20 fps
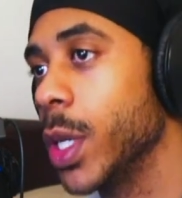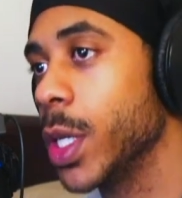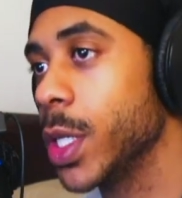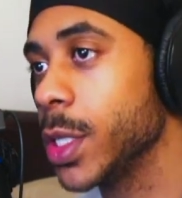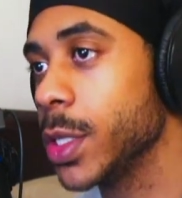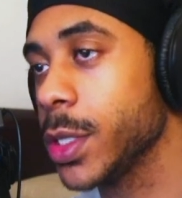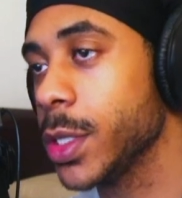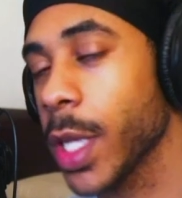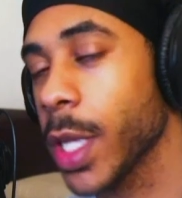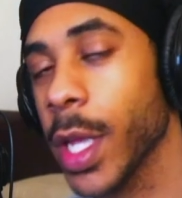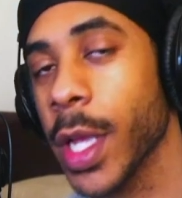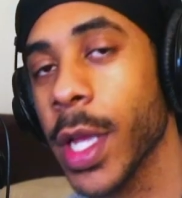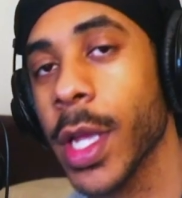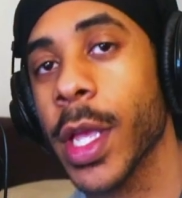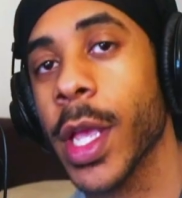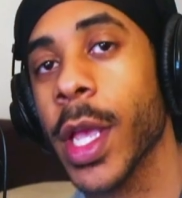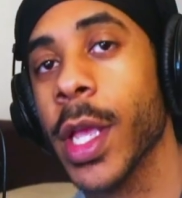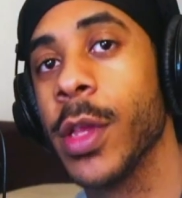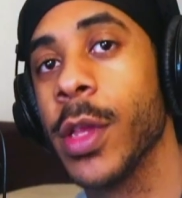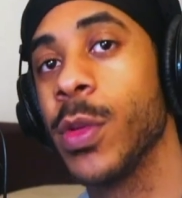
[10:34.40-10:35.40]
saying,
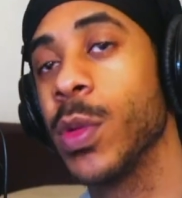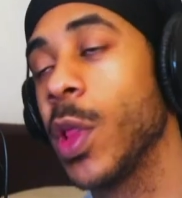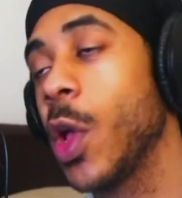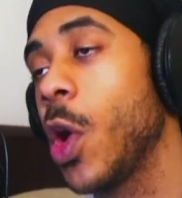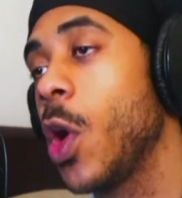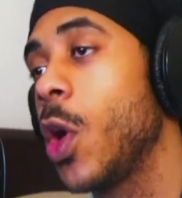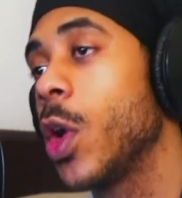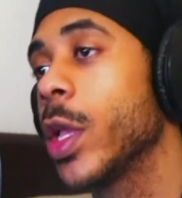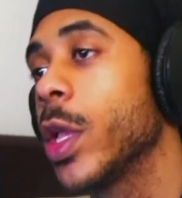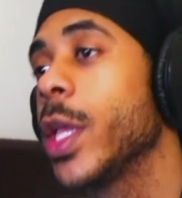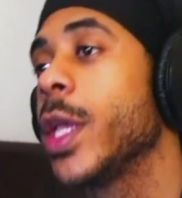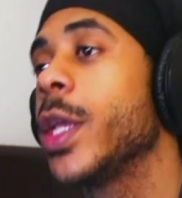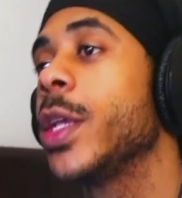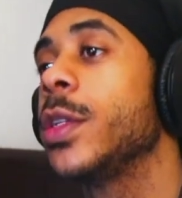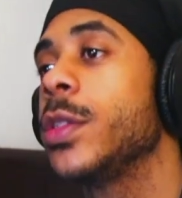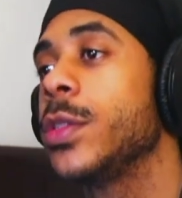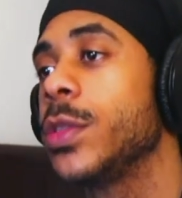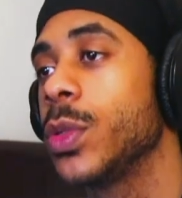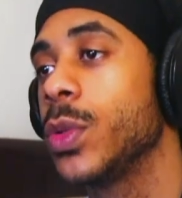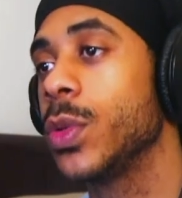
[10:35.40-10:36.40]
can you log
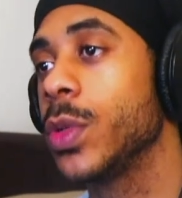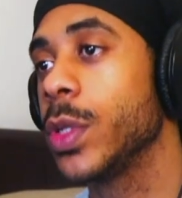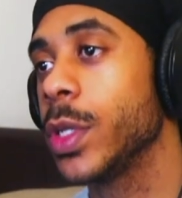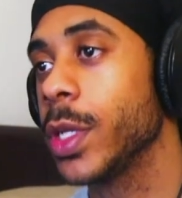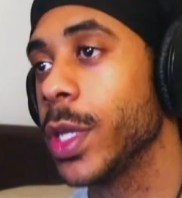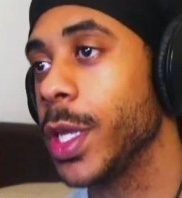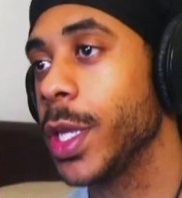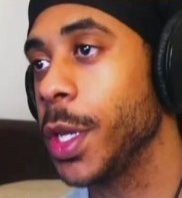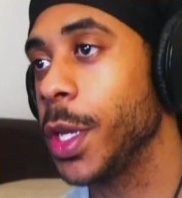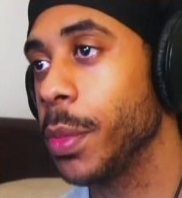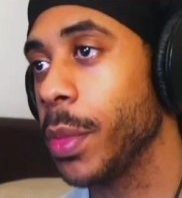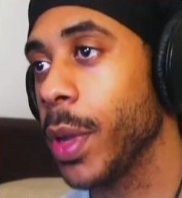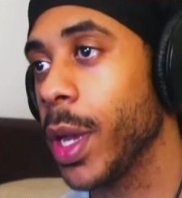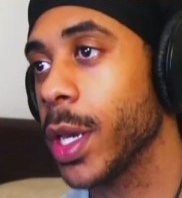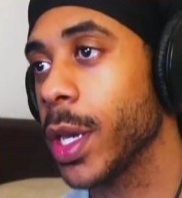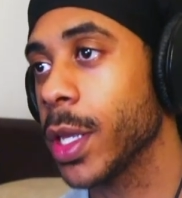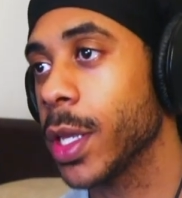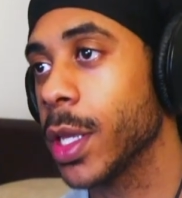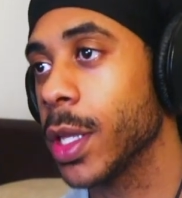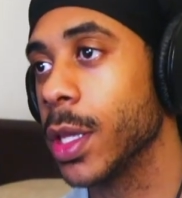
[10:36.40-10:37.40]
into it?
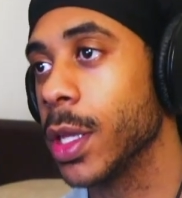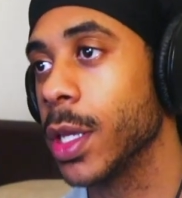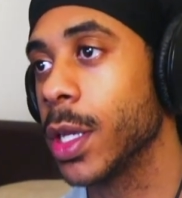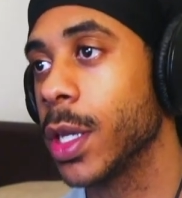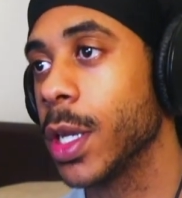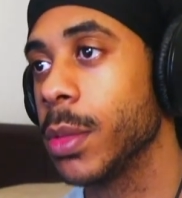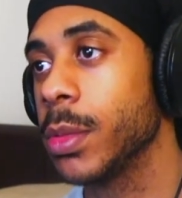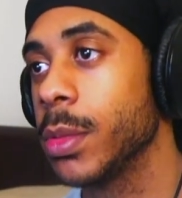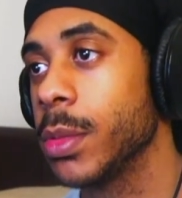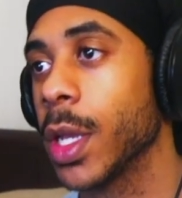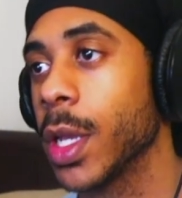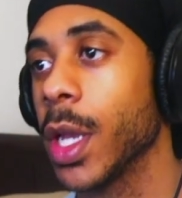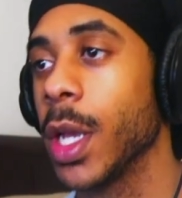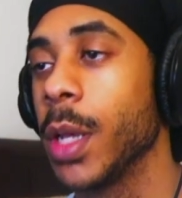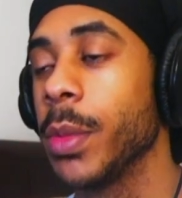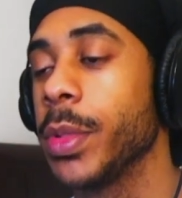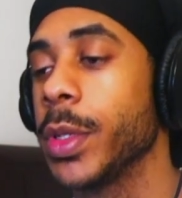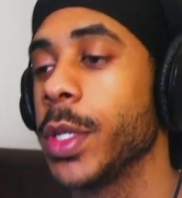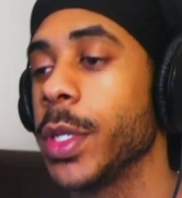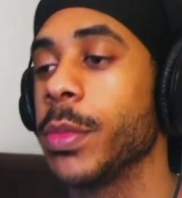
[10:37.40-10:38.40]
Anybody can look up the
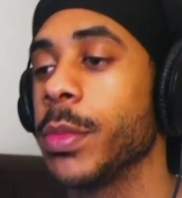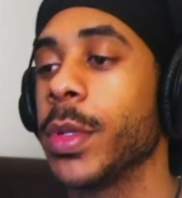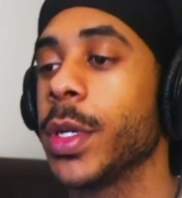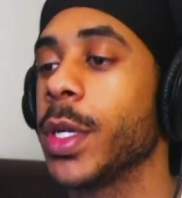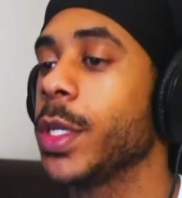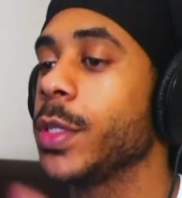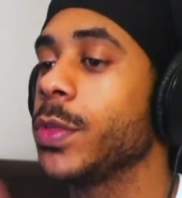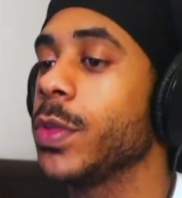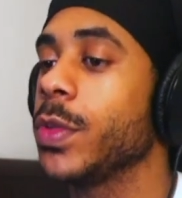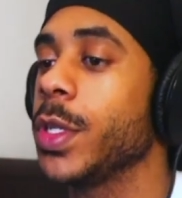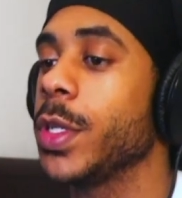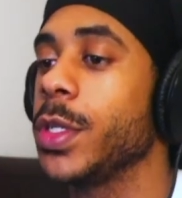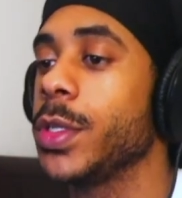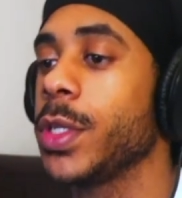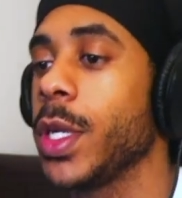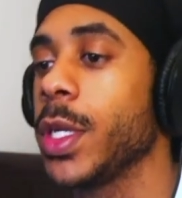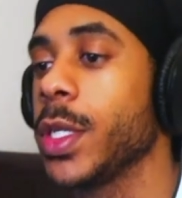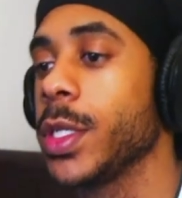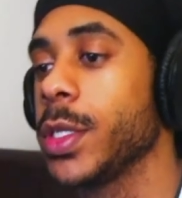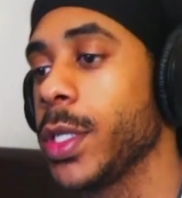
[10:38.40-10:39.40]
company, bro. That's what he's
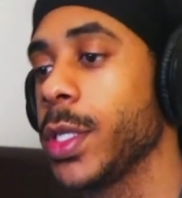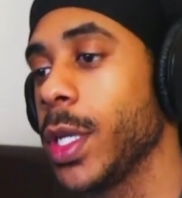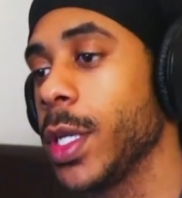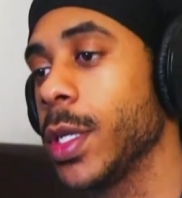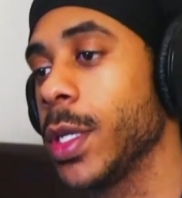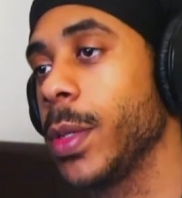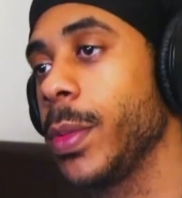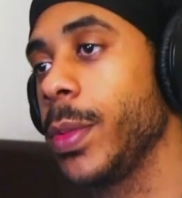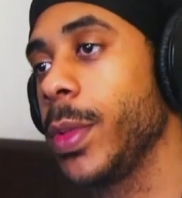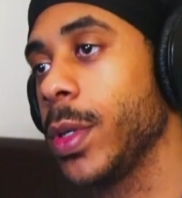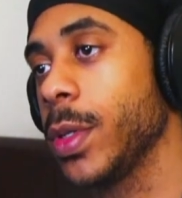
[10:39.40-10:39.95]
trying to say. Come I can on.